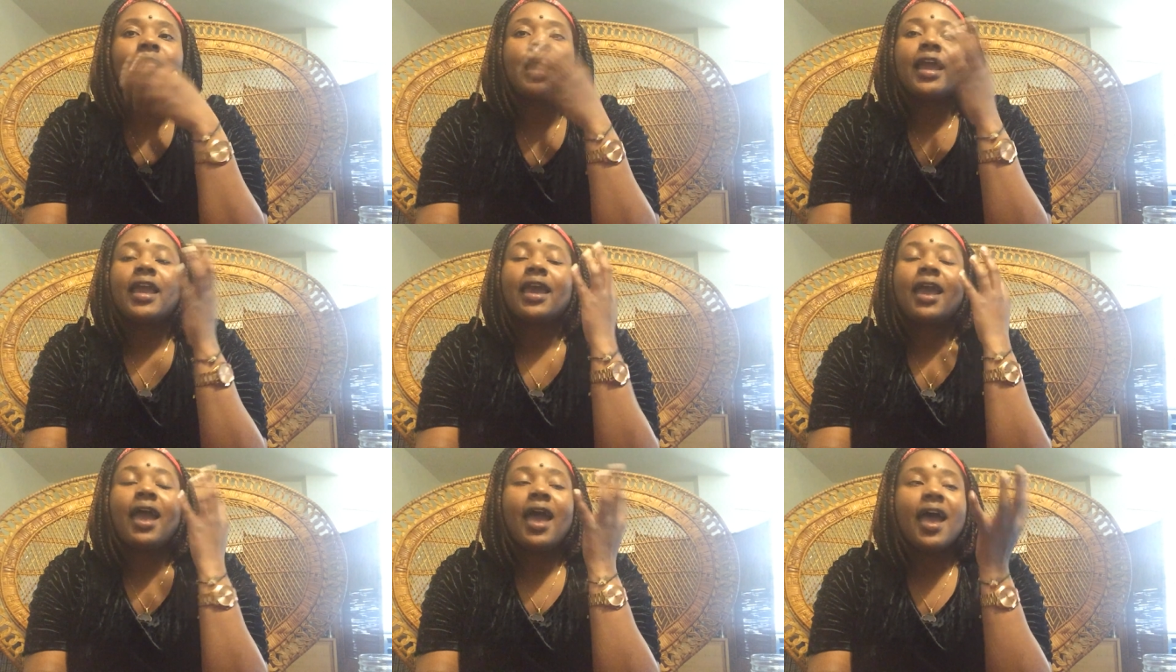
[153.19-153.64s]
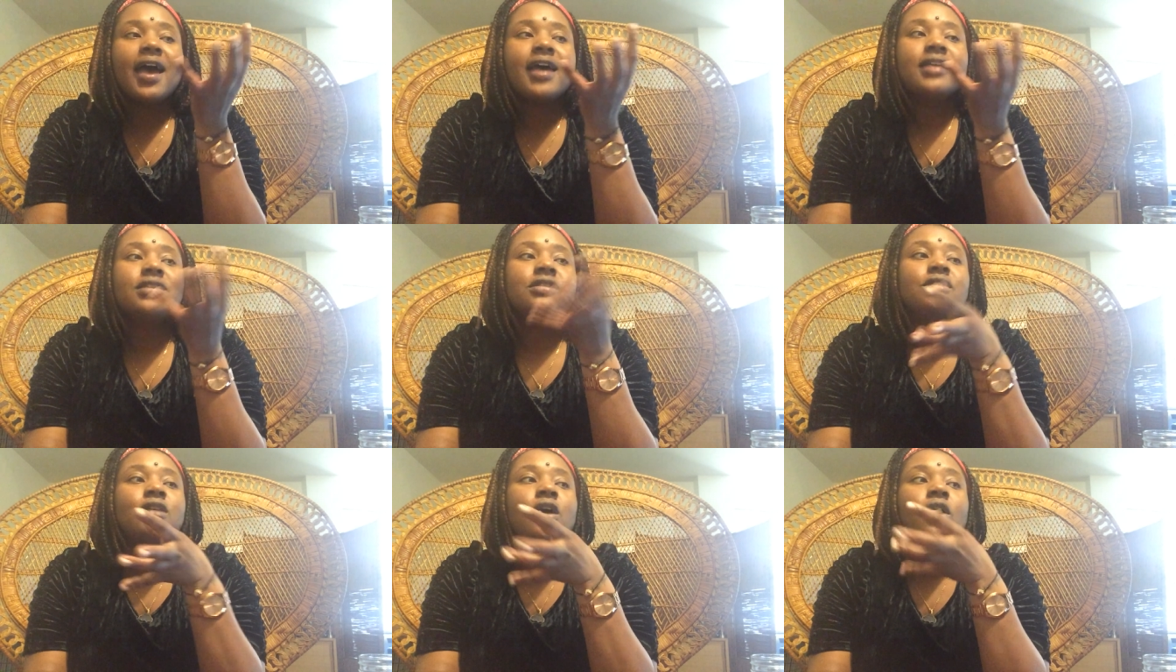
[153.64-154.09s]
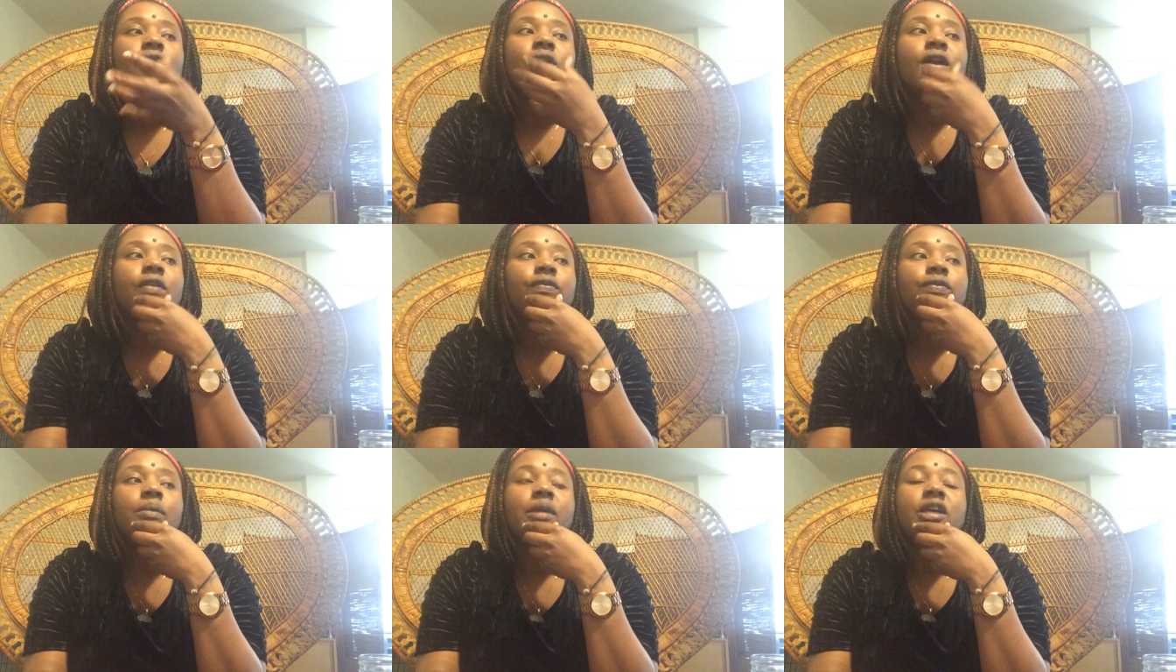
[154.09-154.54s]
Like it has no
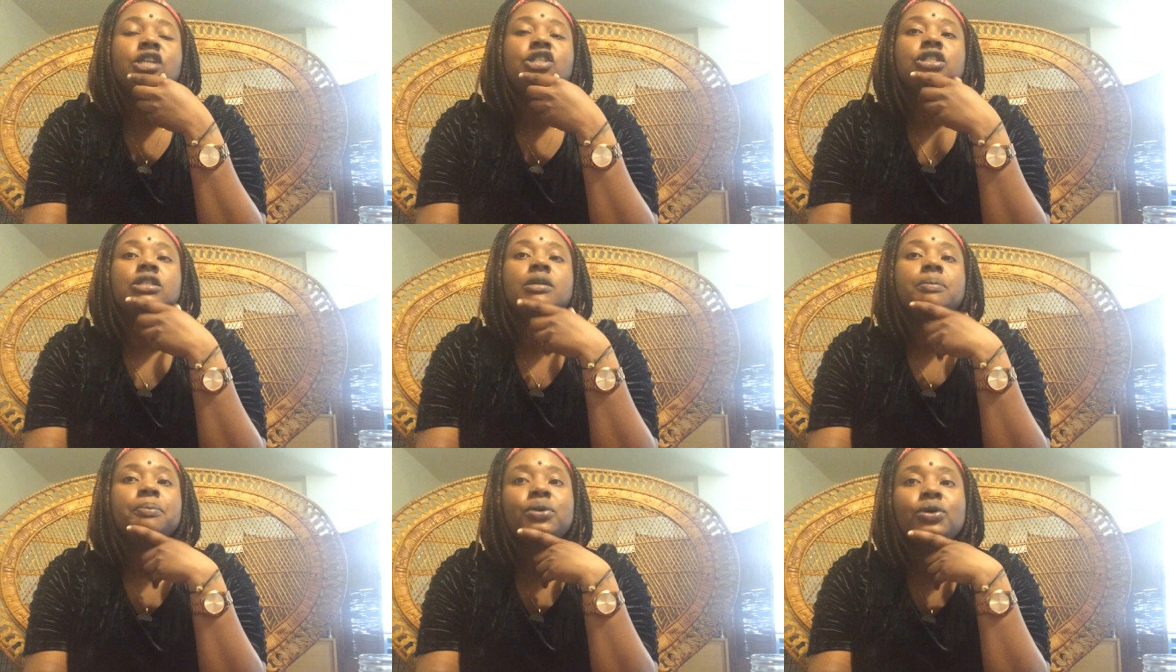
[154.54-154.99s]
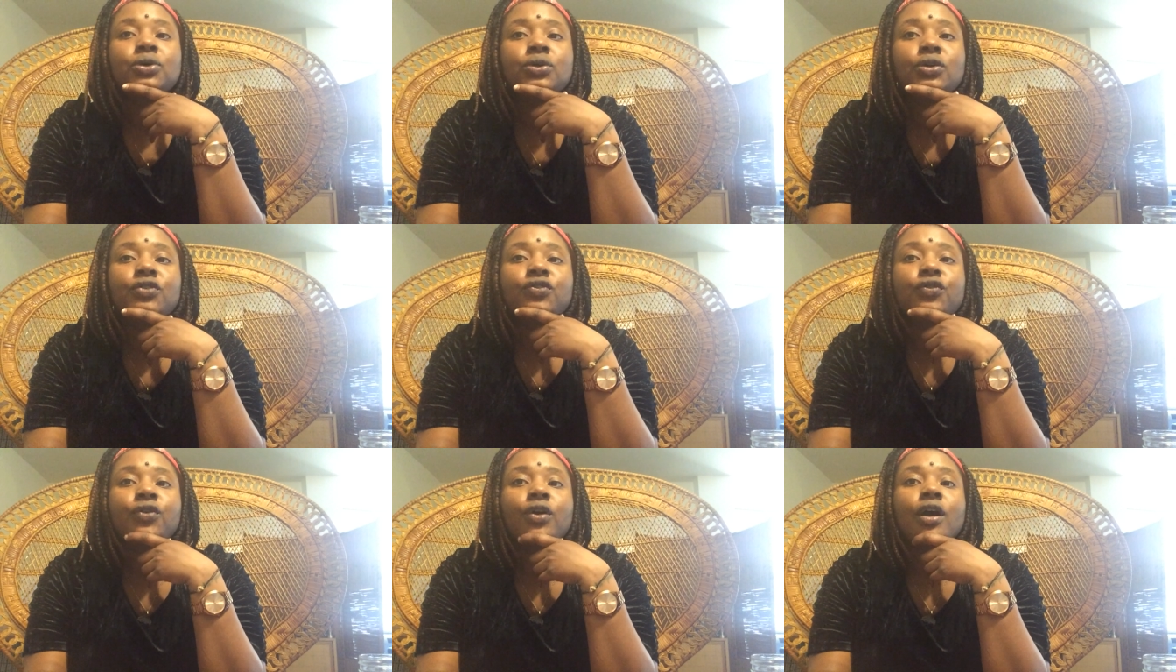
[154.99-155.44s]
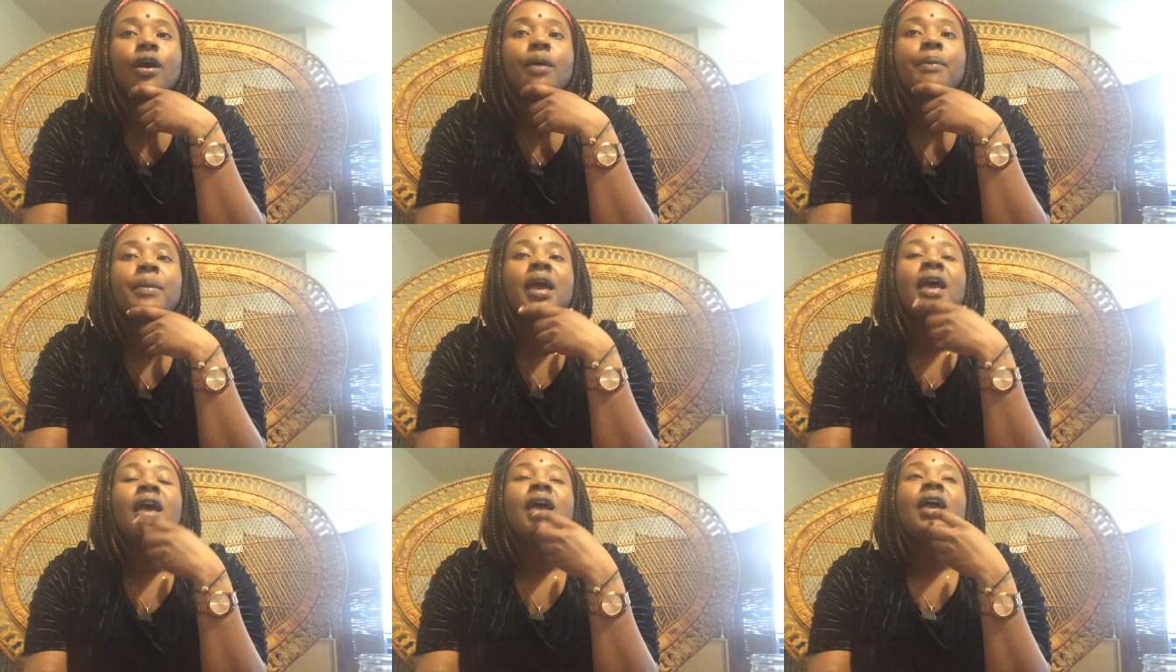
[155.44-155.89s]
information to pull
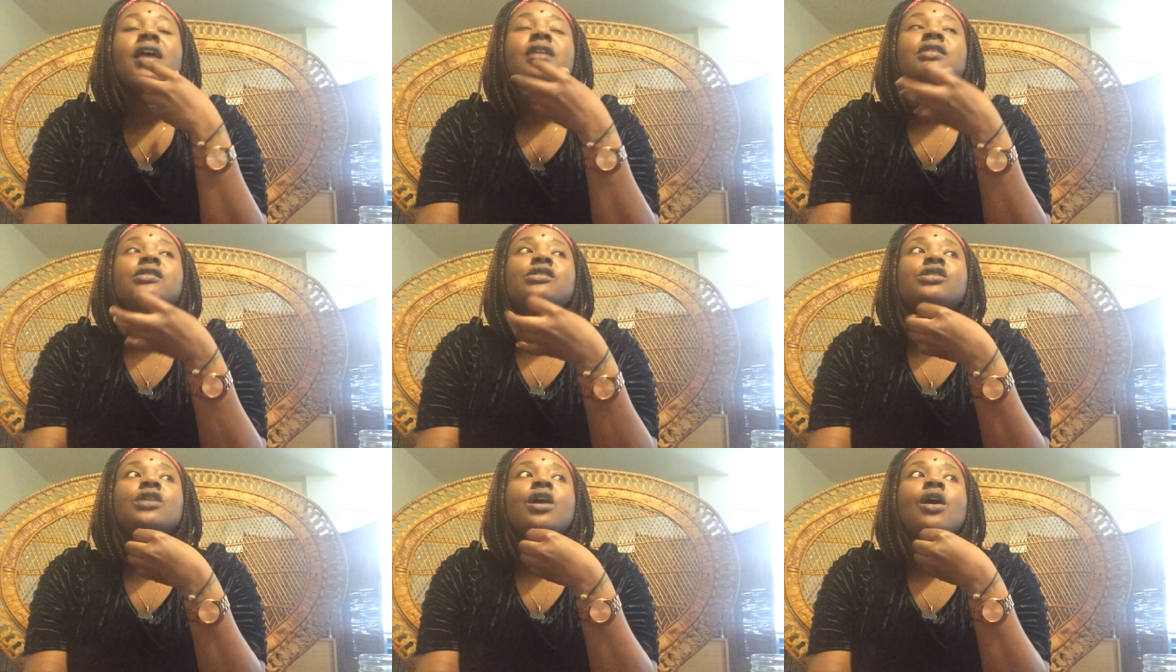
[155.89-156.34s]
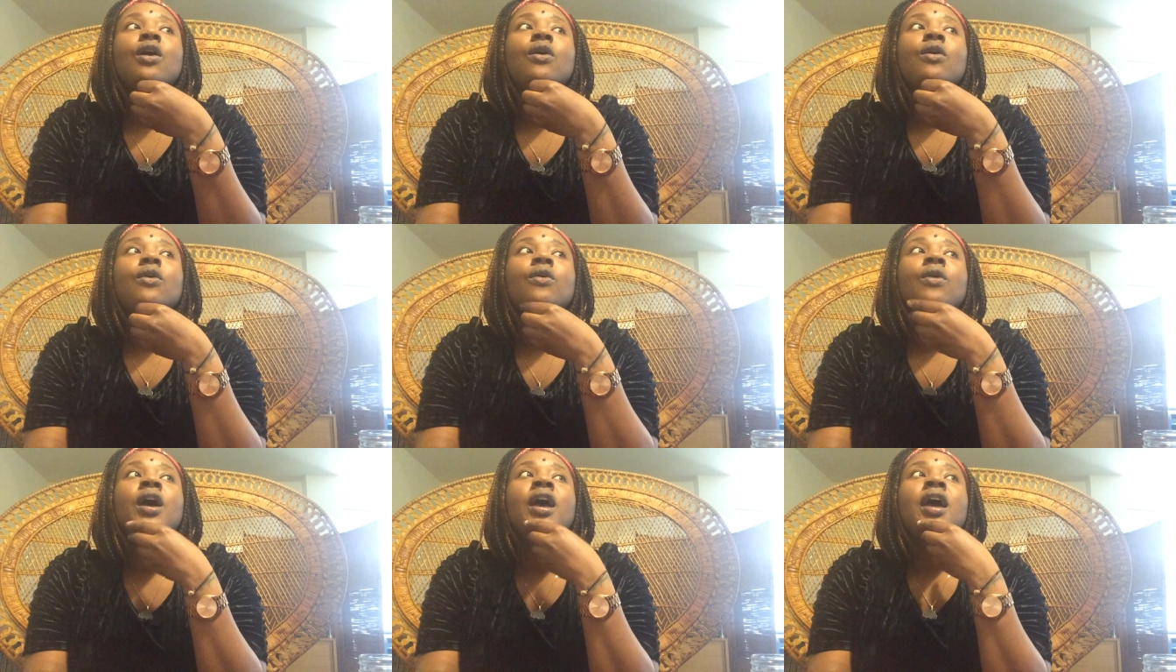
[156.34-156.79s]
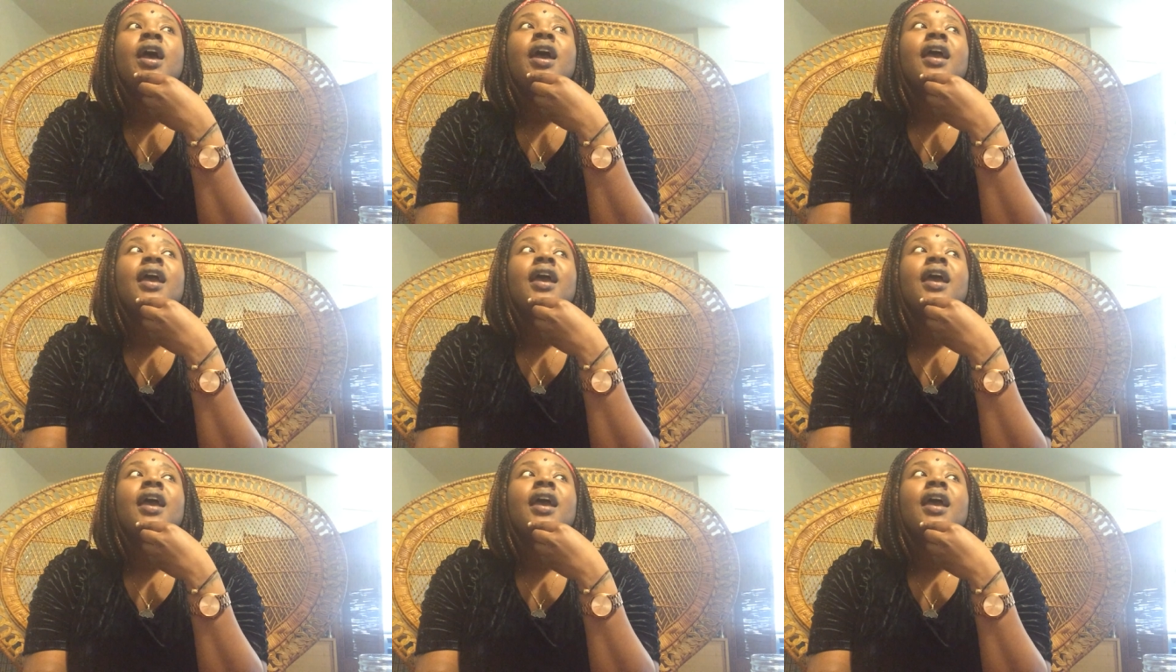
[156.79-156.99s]
from. And so